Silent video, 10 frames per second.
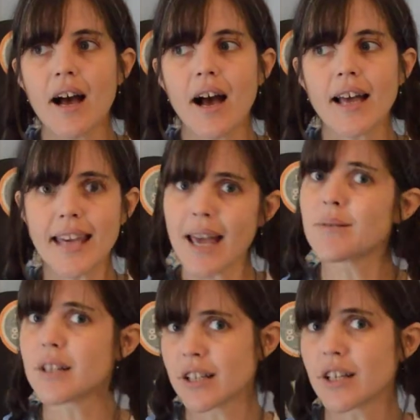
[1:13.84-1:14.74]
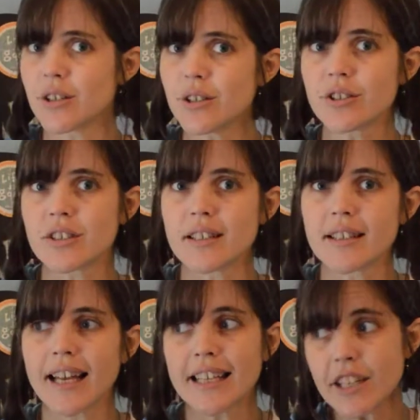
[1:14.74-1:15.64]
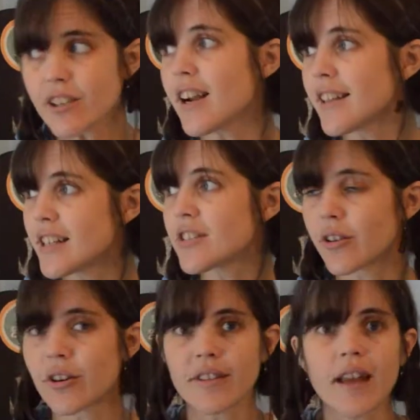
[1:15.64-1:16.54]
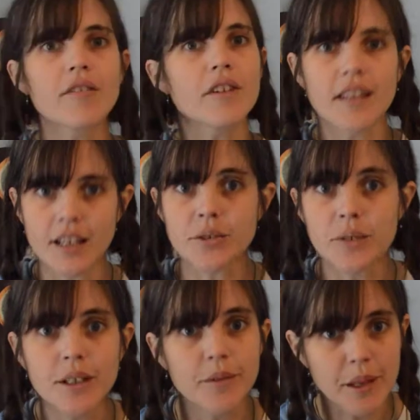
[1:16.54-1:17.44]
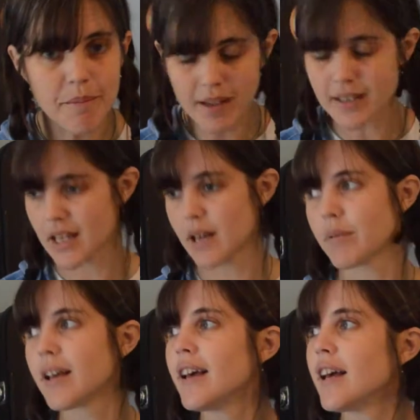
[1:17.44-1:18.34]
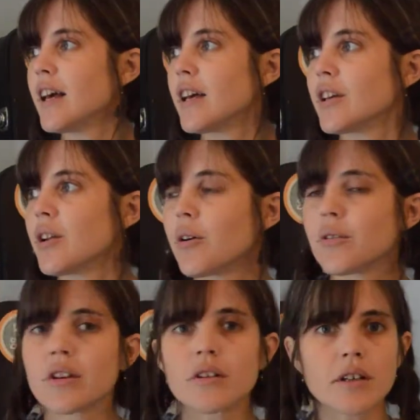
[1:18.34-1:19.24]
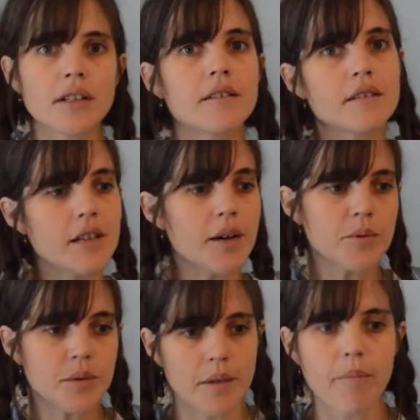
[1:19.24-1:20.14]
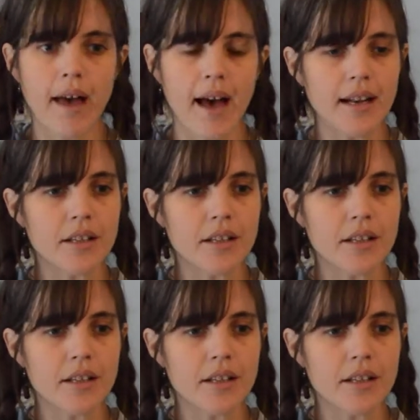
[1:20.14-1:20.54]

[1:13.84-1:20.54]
I came to the conclusion that here on this earth, everything is really, really messed up. The good comes with the bad.